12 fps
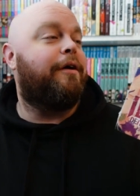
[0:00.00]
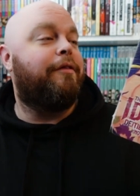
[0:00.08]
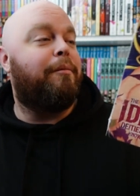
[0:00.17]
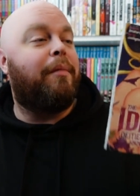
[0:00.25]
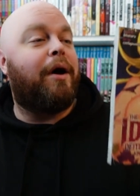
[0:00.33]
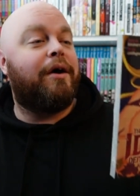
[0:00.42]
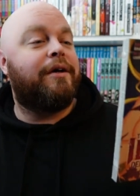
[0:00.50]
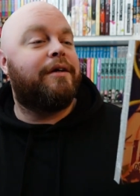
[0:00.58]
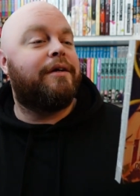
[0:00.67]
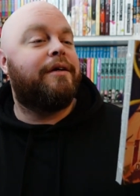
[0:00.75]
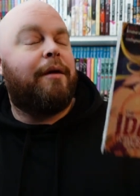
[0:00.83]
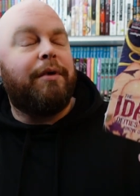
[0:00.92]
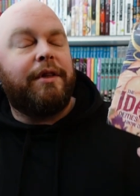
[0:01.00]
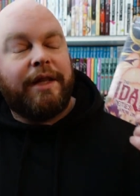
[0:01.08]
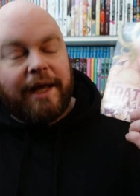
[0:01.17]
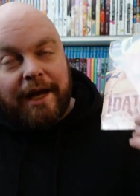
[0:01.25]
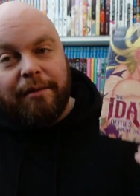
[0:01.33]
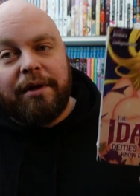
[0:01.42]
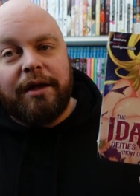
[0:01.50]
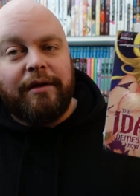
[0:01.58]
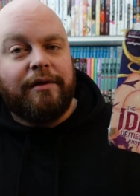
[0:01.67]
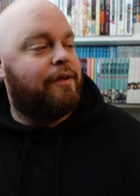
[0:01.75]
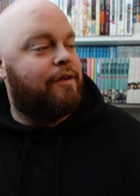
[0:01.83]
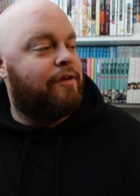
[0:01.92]
The anime
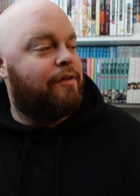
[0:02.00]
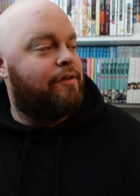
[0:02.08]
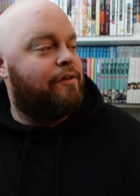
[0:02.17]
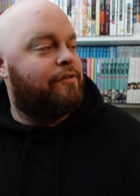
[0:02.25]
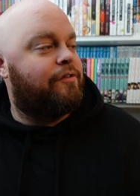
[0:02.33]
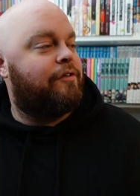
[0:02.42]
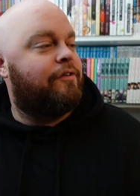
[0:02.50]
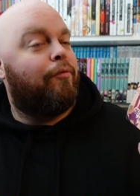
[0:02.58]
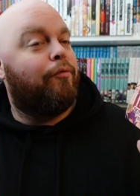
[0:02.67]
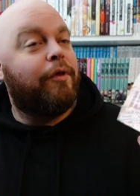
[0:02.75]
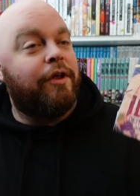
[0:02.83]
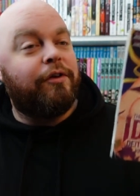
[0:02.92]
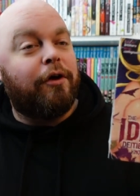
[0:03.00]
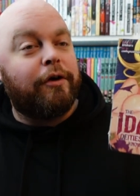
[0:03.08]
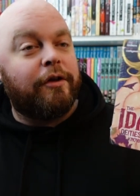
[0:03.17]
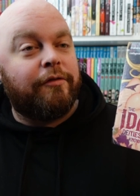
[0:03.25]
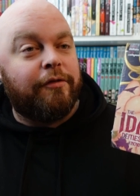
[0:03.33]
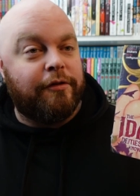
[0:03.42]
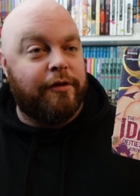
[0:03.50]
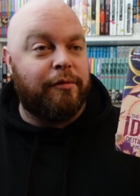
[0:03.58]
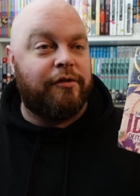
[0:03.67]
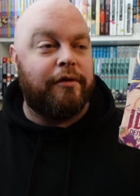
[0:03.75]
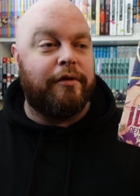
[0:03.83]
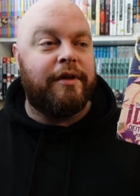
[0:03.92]
is really dark on the first
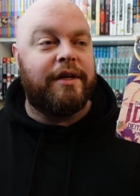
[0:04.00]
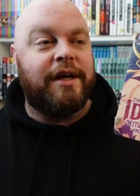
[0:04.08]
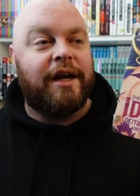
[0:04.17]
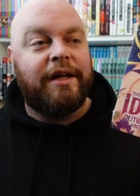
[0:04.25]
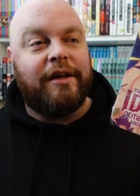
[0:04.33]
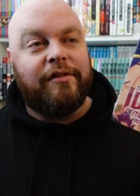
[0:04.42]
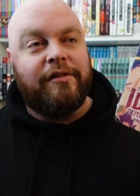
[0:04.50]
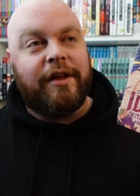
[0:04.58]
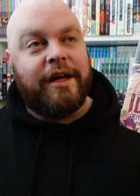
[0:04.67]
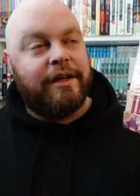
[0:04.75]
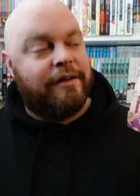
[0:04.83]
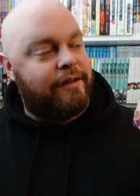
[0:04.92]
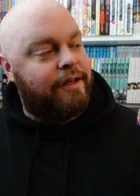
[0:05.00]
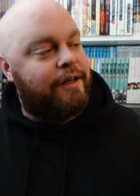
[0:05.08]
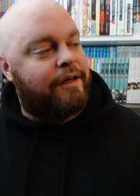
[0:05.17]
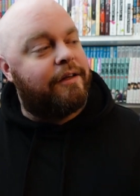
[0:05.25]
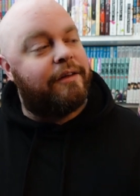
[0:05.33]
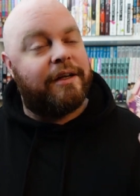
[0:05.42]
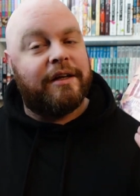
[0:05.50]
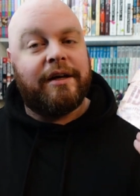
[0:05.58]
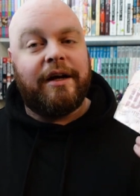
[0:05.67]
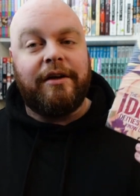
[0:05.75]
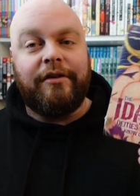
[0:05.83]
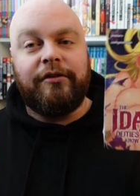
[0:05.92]
episode, then it kind of gets lightened again, and then it
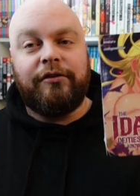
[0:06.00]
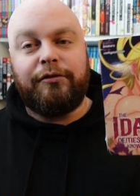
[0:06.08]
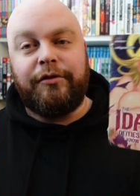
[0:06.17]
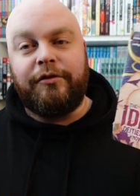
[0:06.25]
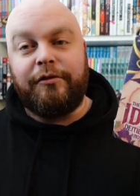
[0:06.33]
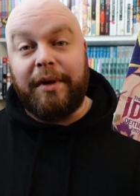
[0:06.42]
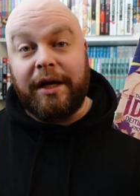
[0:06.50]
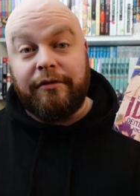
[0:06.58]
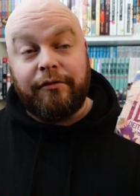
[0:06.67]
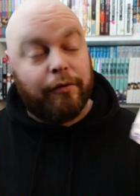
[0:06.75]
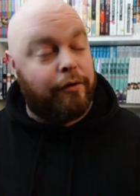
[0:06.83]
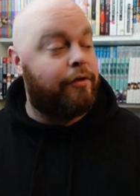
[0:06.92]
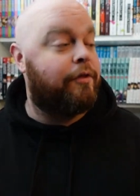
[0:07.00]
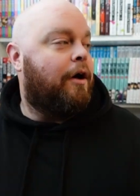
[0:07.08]
kind of switches back and forth.